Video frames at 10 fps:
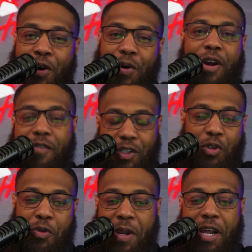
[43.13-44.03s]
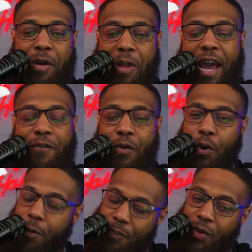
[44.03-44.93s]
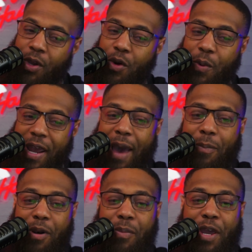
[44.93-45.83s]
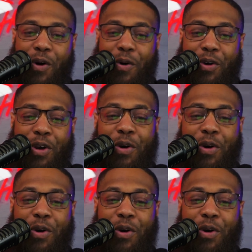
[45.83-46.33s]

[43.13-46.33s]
on every social media platform we happen to be on.